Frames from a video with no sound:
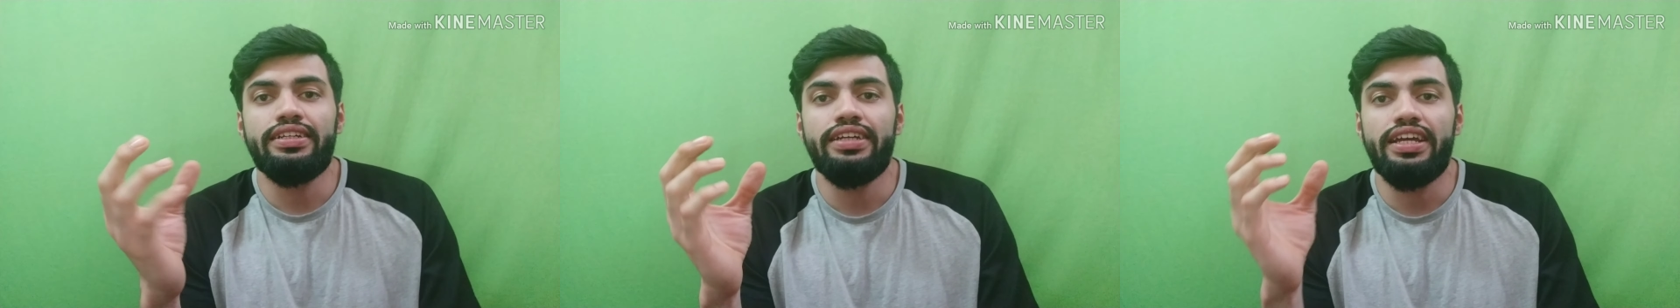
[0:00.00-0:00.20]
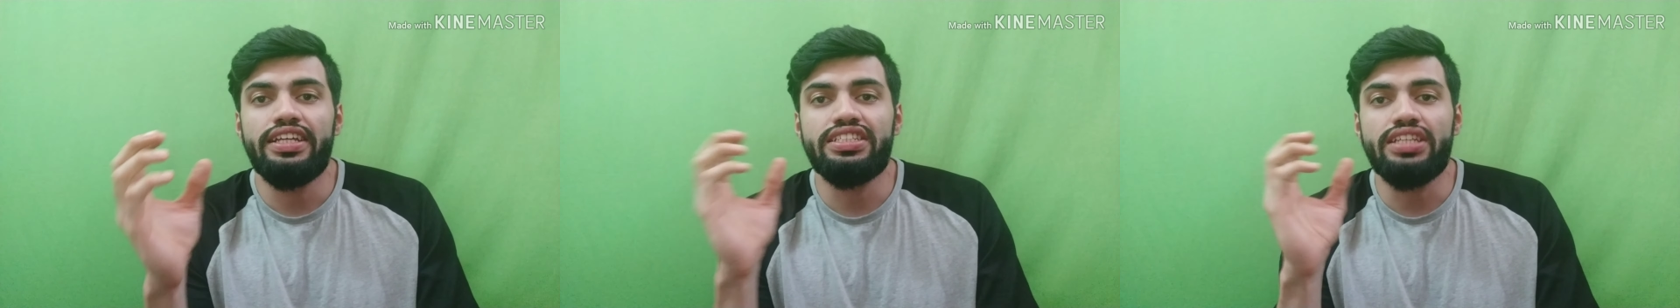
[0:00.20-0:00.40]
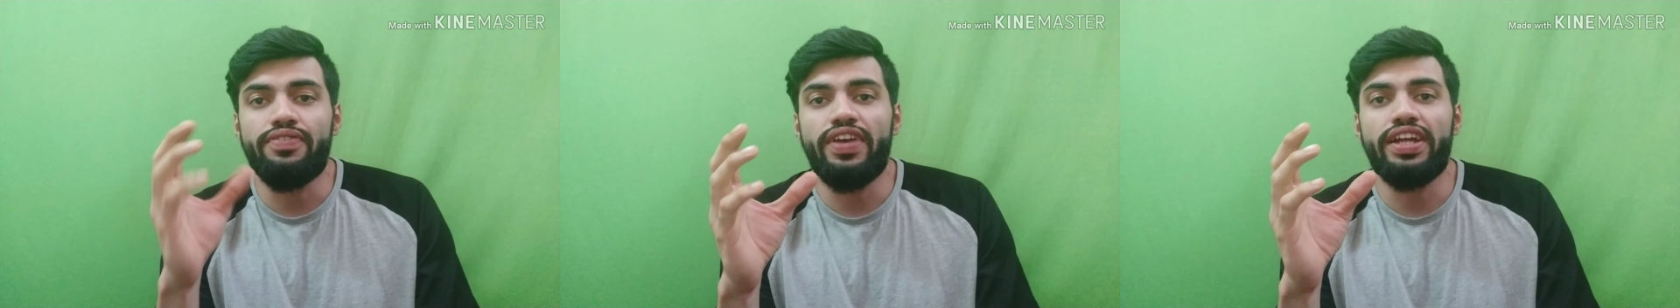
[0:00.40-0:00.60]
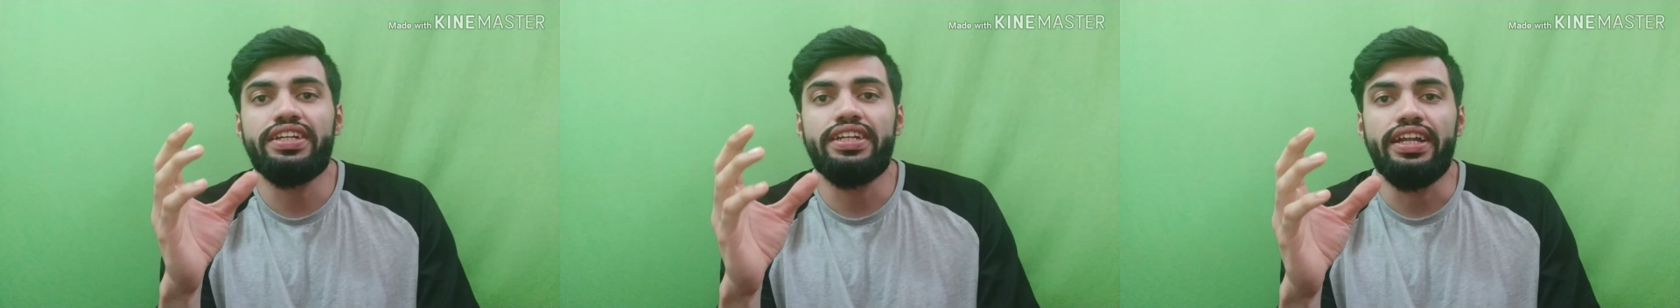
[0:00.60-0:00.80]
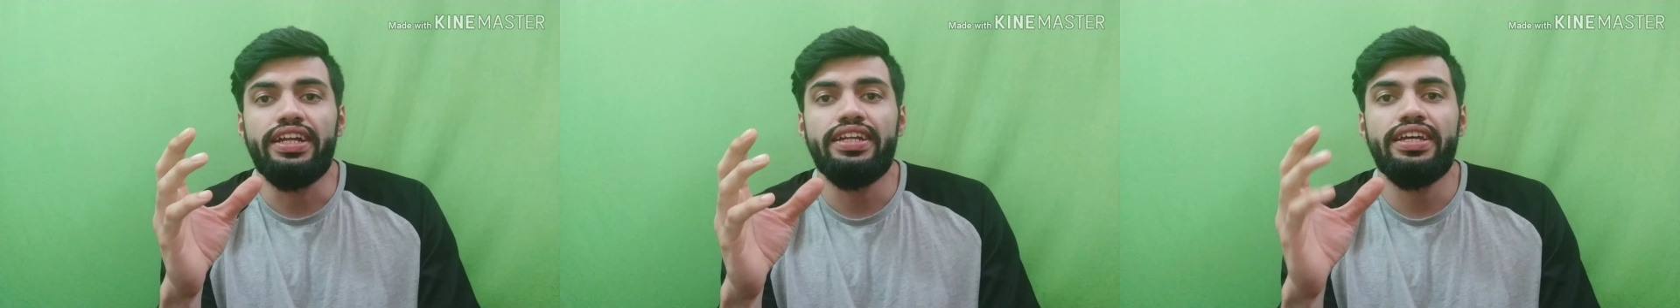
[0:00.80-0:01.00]
is
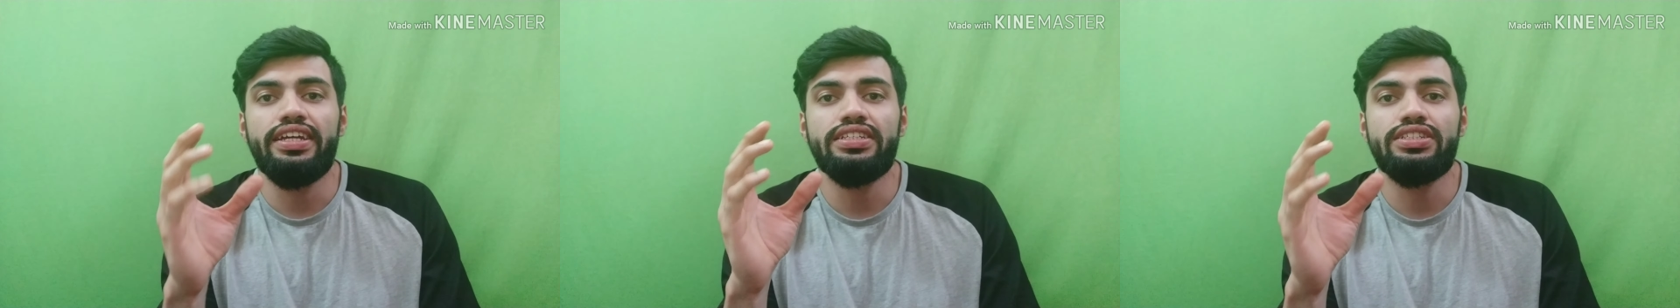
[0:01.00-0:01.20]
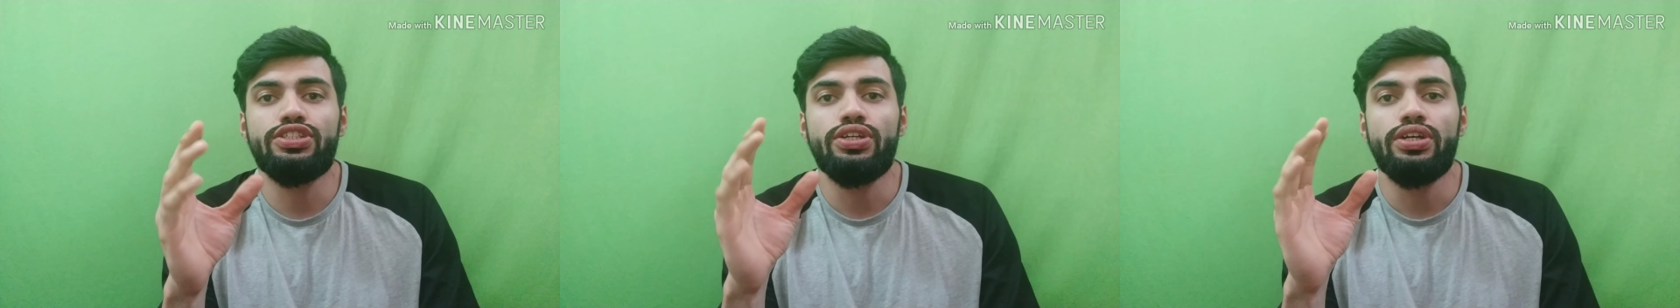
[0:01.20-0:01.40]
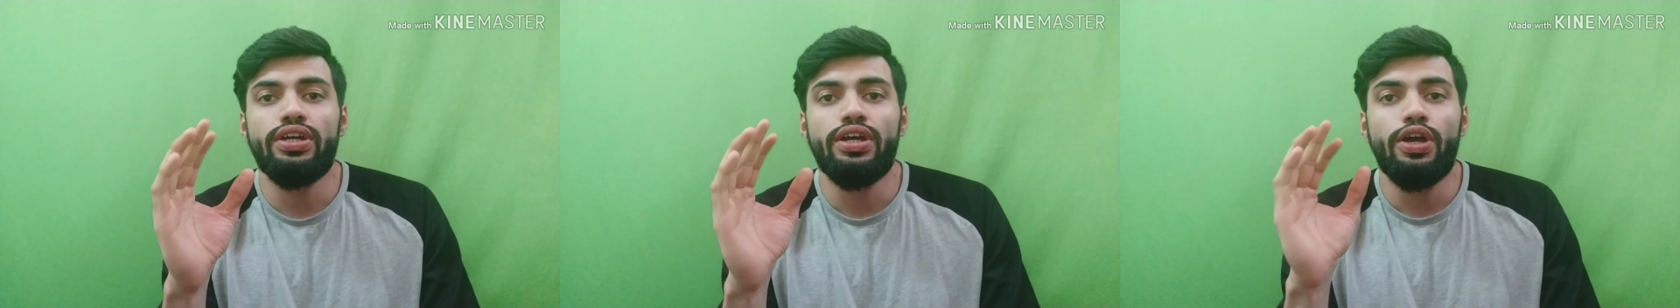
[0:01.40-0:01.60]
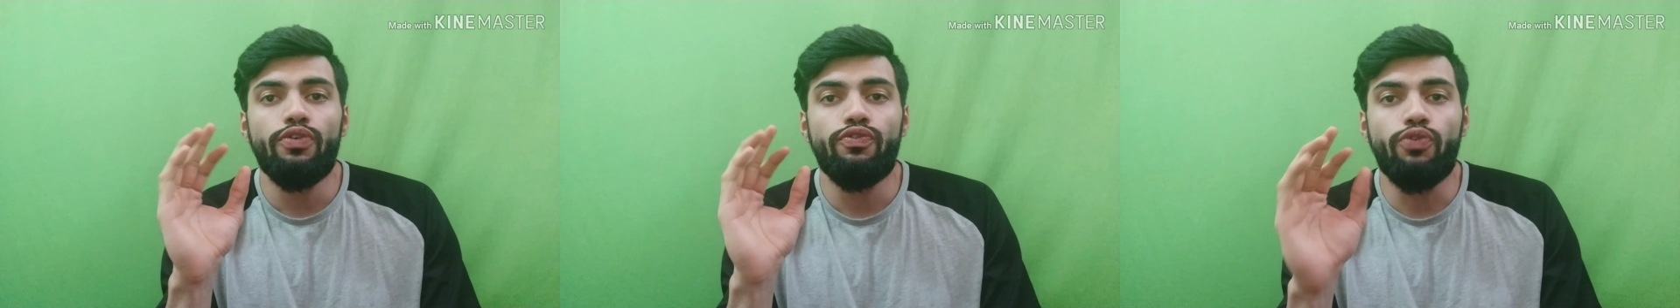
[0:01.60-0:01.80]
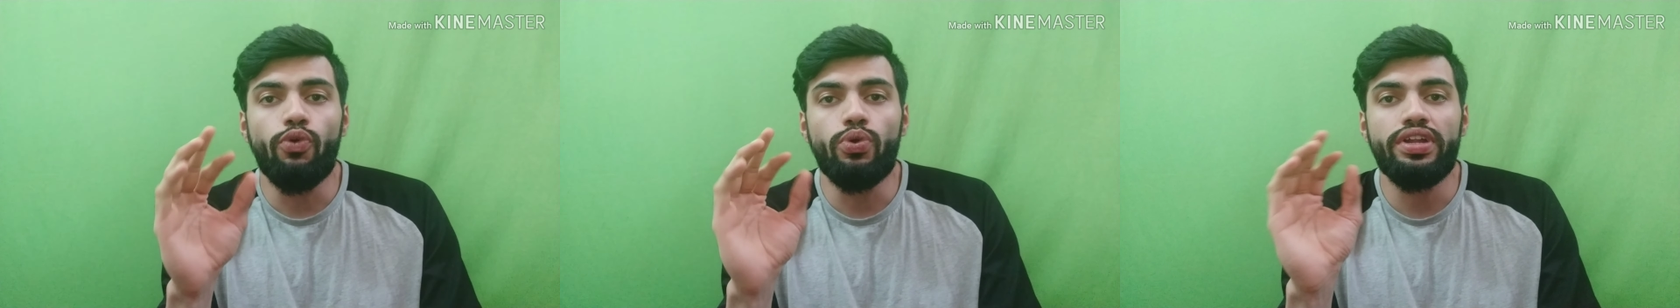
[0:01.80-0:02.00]
affected is
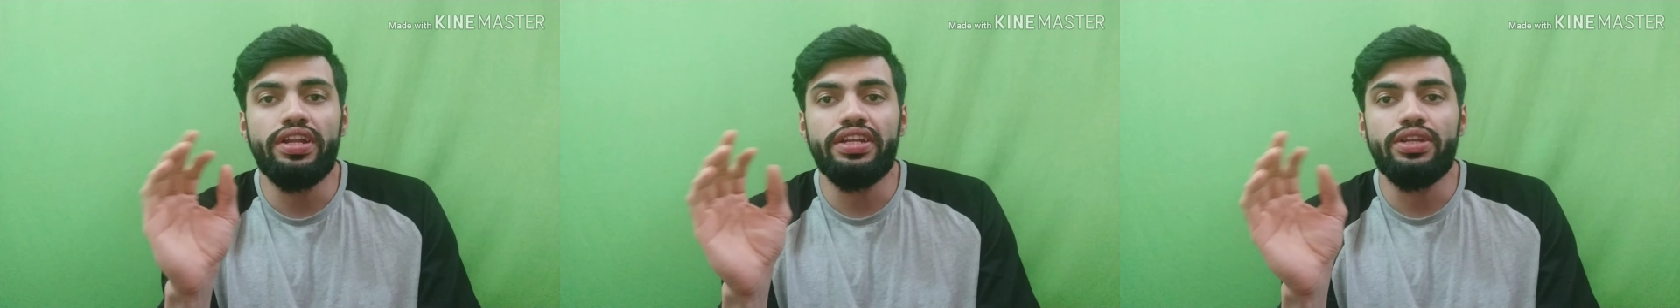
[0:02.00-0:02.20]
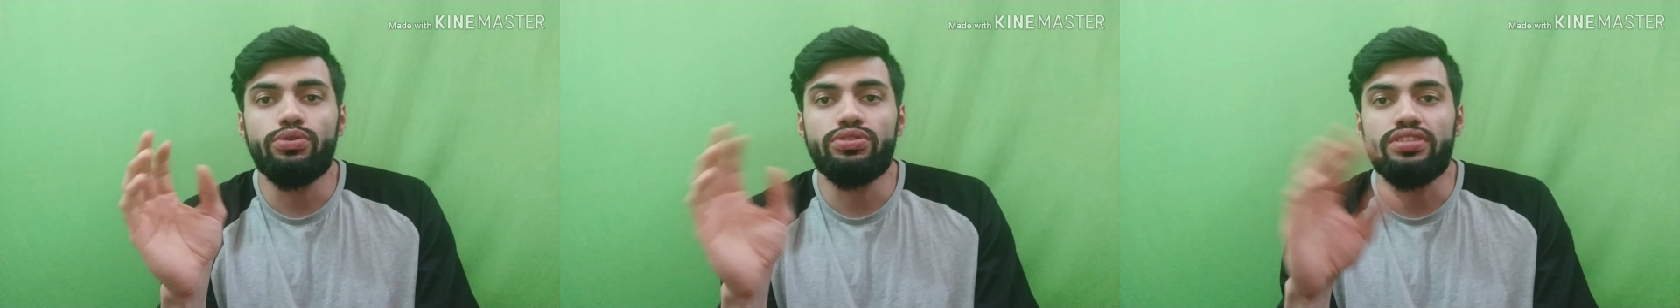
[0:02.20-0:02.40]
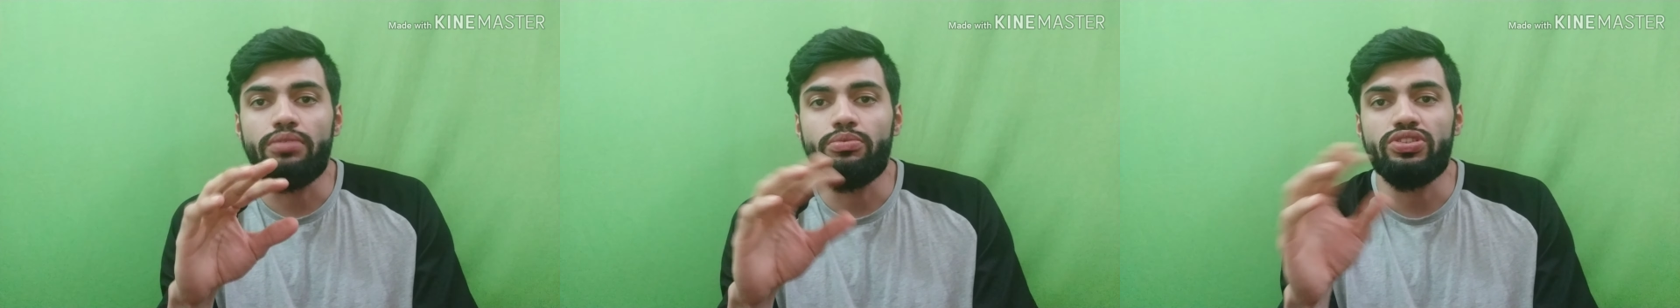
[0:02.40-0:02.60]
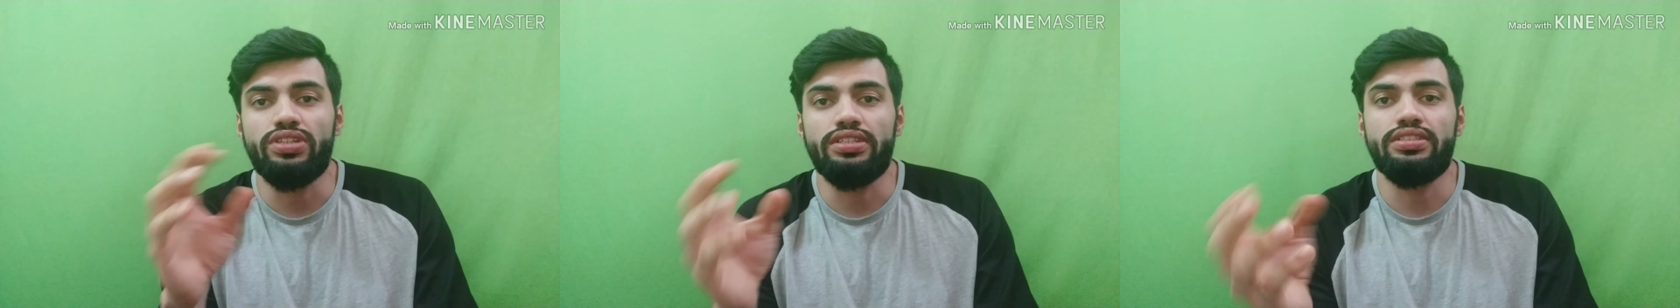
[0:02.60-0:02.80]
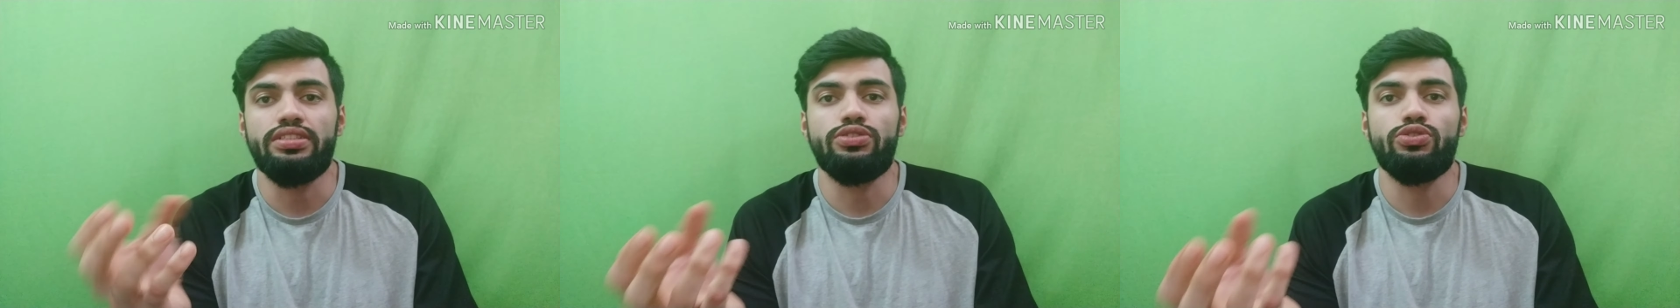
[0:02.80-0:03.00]
food induced thermogenesis.